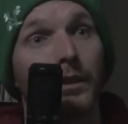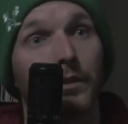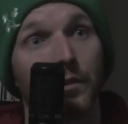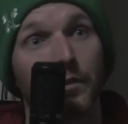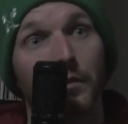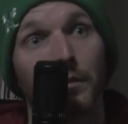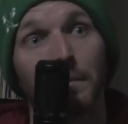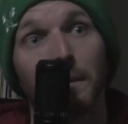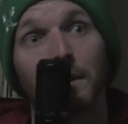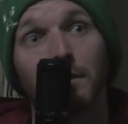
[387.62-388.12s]
it's
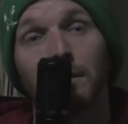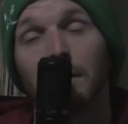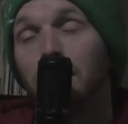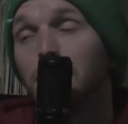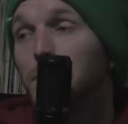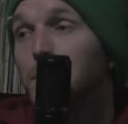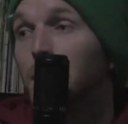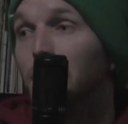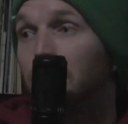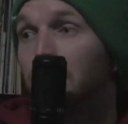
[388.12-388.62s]
in your
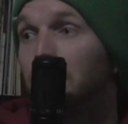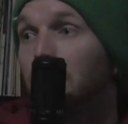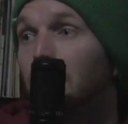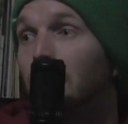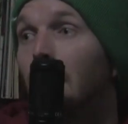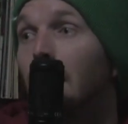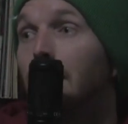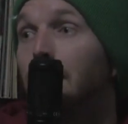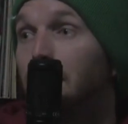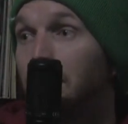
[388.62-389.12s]
business, personal
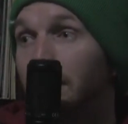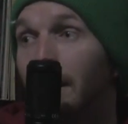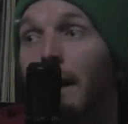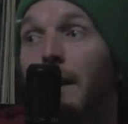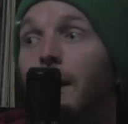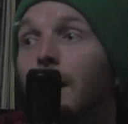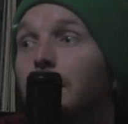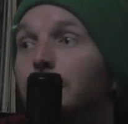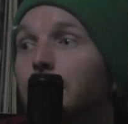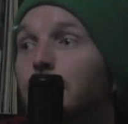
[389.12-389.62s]
life,
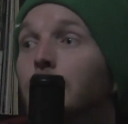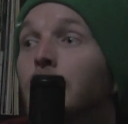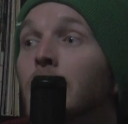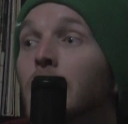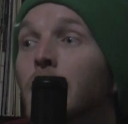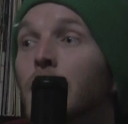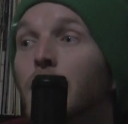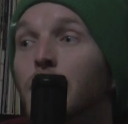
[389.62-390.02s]
side hustle,